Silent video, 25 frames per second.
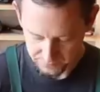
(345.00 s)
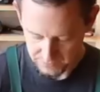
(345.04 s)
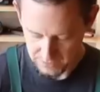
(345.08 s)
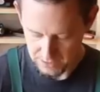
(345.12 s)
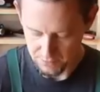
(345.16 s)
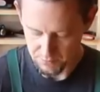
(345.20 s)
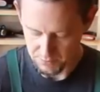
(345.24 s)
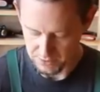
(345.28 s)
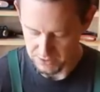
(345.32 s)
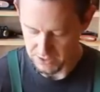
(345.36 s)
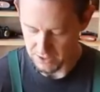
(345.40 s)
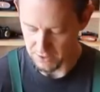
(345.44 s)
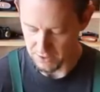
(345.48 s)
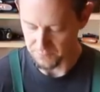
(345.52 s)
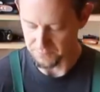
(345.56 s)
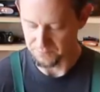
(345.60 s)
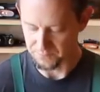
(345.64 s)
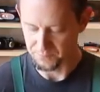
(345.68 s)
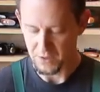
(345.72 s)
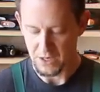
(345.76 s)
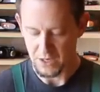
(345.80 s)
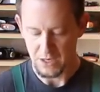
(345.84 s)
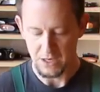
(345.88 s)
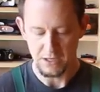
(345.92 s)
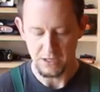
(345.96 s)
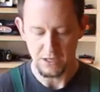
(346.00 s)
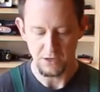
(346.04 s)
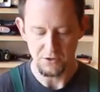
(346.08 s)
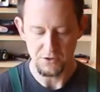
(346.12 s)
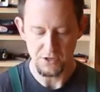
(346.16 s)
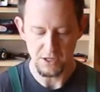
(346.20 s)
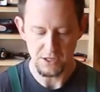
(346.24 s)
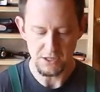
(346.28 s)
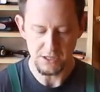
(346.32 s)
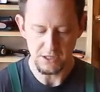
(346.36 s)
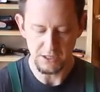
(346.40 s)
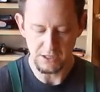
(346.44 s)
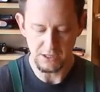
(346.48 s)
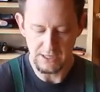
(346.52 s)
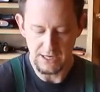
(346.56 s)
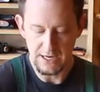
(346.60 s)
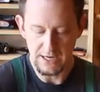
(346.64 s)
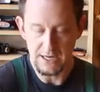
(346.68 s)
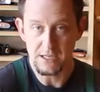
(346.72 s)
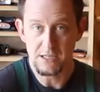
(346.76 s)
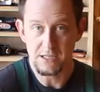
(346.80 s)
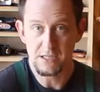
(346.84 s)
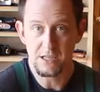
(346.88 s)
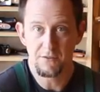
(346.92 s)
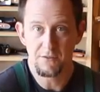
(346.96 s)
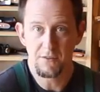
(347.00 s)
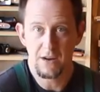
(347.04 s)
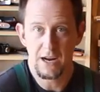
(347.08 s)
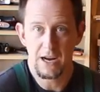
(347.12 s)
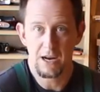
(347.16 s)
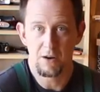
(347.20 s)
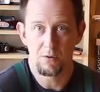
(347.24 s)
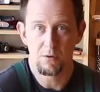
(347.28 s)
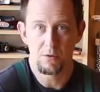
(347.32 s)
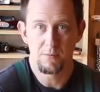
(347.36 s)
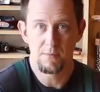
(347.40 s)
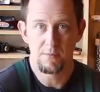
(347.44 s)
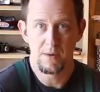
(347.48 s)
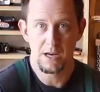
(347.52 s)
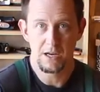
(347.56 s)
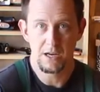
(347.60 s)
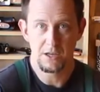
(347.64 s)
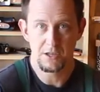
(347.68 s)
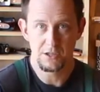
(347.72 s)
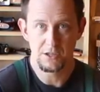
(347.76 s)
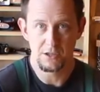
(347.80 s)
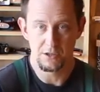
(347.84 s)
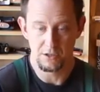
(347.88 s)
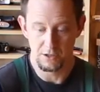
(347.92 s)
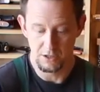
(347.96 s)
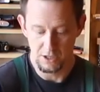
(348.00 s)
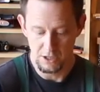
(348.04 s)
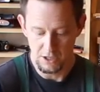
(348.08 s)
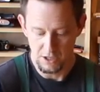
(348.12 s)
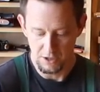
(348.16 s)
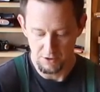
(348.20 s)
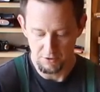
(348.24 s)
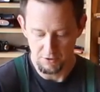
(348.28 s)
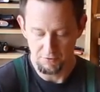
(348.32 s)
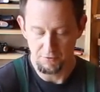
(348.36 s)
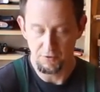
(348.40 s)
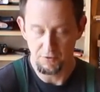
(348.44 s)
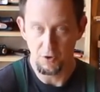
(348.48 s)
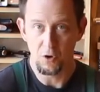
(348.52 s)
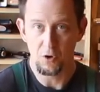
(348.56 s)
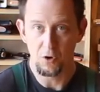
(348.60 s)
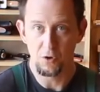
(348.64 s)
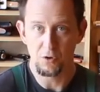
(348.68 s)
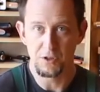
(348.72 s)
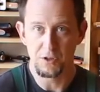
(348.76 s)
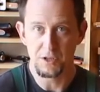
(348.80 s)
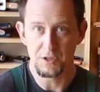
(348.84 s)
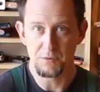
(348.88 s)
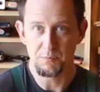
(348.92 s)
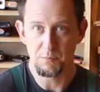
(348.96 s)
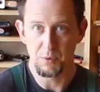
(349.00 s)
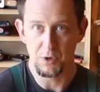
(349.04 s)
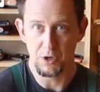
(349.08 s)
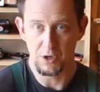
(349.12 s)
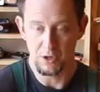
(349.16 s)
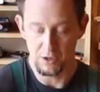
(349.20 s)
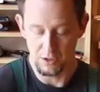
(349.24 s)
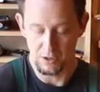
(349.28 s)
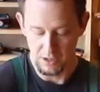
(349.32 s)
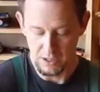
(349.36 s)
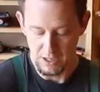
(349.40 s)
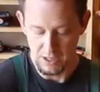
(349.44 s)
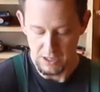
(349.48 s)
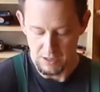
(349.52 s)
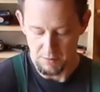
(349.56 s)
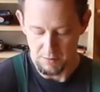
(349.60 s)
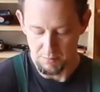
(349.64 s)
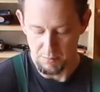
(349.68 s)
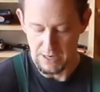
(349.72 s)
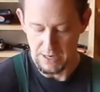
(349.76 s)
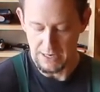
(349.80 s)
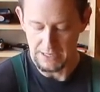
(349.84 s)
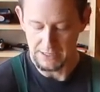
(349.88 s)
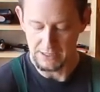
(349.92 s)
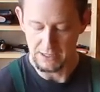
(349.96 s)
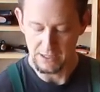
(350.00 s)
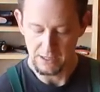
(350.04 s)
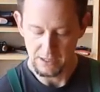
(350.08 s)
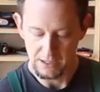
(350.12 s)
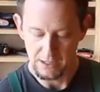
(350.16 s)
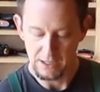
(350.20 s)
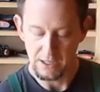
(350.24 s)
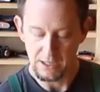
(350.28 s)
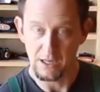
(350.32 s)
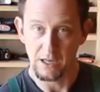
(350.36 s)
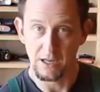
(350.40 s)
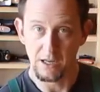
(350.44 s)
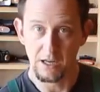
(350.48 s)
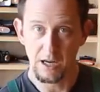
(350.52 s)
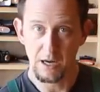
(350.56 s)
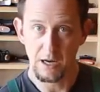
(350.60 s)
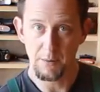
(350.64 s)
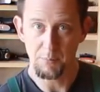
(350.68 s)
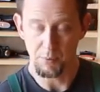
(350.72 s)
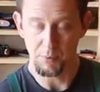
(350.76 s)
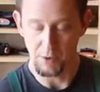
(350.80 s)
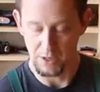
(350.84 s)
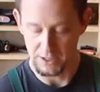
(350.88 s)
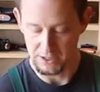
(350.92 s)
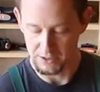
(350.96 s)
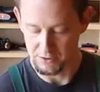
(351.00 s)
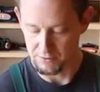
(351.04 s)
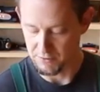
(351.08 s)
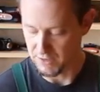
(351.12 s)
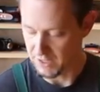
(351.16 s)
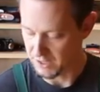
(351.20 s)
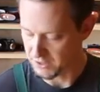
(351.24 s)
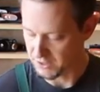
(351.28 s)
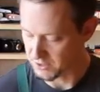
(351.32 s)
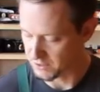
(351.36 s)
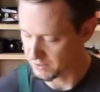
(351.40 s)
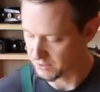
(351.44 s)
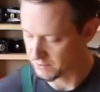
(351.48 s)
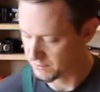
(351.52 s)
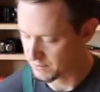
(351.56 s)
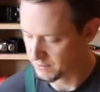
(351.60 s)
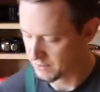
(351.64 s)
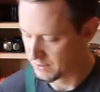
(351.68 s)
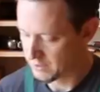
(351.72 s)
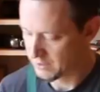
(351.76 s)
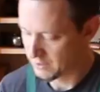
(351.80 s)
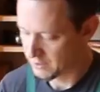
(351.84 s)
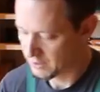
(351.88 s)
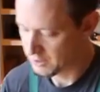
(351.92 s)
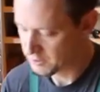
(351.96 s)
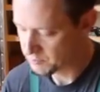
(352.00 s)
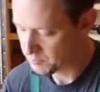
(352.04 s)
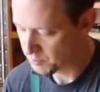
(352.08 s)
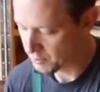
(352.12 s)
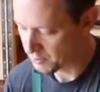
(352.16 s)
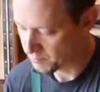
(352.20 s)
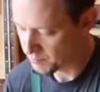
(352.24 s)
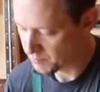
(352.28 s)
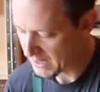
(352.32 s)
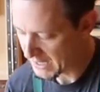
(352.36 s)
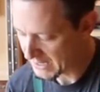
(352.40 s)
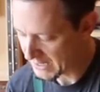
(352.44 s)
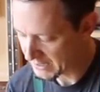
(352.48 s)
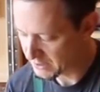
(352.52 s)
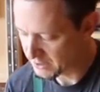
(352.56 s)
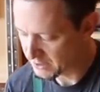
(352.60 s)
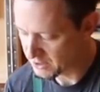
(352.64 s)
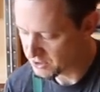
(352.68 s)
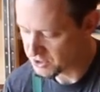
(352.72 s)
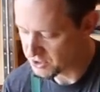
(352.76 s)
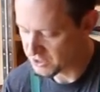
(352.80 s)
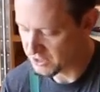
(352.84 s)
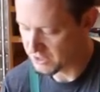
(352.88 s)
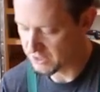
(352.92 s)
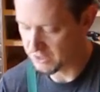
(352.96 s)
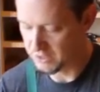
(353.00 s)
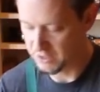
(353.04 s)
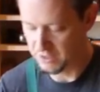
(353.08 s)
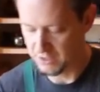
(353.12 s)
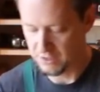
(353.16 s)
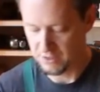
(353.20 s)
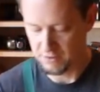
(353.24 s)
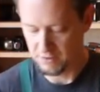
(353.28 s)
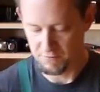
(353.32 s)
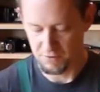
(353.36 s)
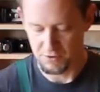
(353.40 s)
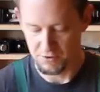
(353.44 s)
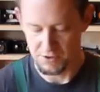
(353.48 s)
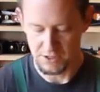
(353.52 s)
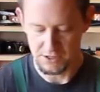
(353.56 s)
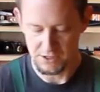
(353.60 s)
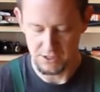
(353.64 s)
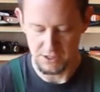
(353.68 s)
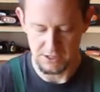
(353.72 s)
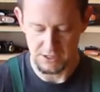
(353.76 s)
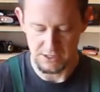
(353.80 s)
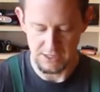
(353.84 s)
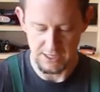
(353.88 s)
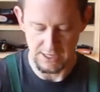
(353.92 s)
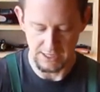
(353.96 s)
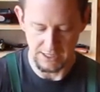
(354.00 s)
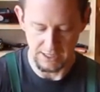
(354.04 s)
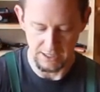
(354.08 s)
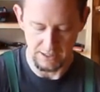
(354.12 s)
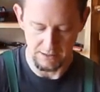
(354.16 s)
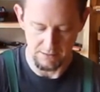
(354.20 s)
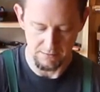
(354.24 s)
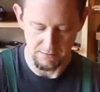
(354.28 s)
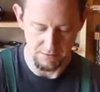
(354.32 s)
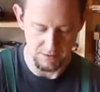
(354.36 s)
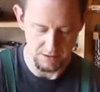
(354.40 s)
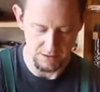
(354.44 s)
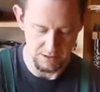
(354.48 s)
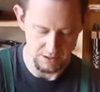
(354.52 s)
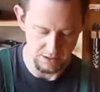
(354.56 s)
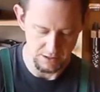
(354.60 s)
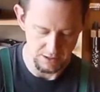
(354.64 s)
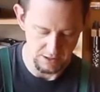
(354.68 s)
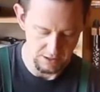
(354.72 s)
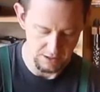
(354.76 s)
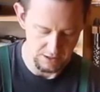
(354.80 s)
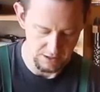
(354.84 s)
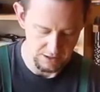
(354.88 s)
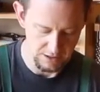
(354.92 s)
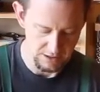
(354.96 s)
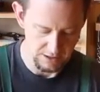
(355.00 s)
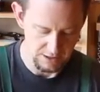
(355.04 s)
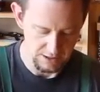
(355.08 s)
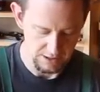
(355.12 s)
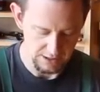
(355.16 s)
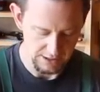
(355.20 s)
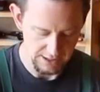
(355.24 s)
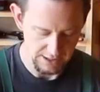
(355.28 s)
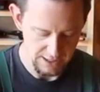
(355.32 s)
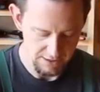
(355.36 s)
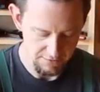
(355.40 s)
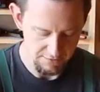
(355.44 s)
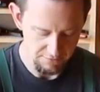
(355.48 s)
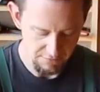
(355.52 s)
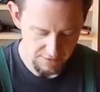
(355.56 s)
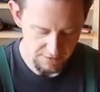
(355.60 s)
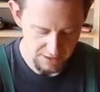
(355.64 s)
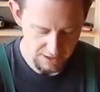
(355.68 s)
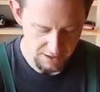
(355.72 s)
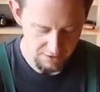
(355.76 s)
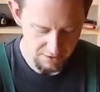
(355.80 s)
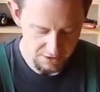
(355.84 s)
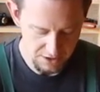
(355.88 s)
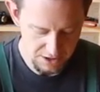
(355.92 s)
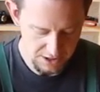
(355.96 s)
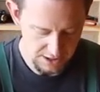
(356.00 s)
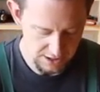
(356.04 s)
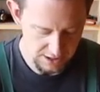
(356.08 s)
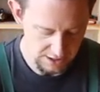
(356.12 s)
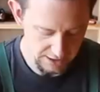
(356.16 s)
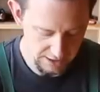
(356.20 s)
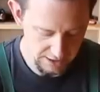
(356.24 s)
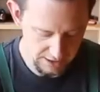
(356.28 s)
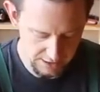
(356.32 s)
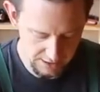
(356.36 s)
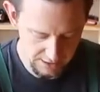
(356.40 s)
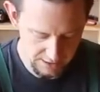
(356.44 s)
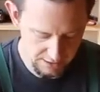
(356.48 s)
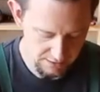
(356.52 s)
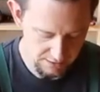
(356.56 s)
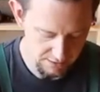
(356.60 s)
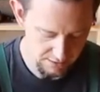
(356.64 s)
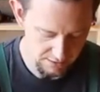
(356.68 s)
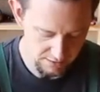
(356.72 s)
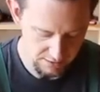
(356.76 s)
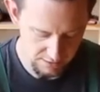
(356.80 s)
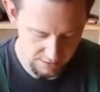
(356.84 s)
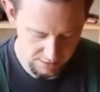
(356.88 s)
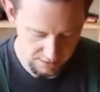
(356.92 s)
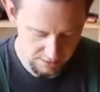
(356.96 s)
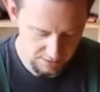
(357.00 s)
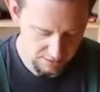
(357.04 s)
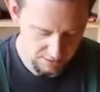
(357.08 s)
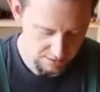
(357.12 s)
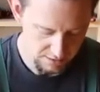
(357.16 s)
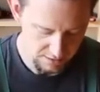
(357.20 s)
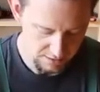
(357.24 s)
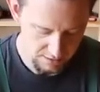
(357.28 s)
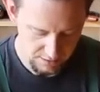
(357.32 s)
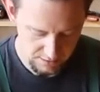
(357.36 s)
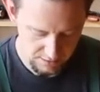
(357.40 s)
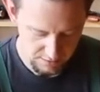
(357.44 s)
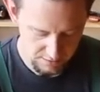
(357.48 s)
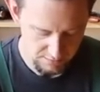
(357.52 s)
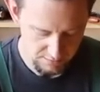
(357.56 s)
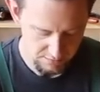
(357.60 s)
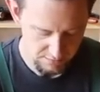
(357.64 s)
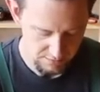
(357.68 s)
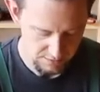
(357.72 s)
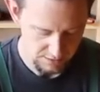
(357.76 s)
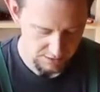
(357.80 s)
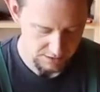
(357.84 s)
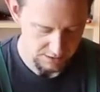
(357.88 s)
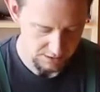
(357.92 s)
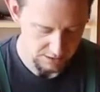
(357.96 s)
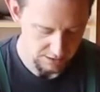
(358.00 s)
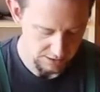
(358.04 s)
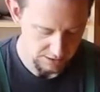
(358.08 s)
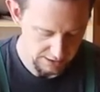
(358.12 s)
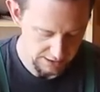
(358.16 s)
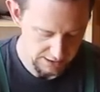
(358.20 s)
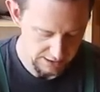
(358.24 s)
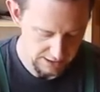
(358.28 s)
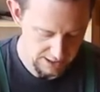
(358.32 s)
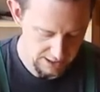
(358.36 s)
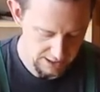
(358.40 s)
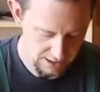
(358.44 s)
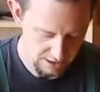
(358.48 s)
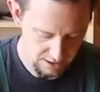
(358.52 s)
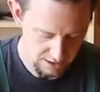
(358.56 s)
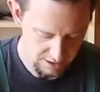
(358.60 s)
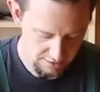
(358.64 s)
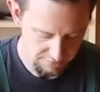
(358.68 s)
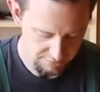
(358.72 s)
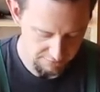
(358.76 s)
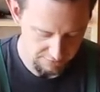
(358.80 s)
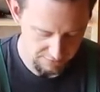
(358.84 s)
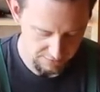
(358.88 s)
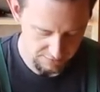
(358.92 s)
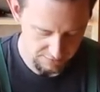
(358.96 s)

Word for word: There we go. Now, just in case somehow we manage to fold this burr back in an upright direction, let's put it back in the jig for just a second. And again, very gently, just clean that off.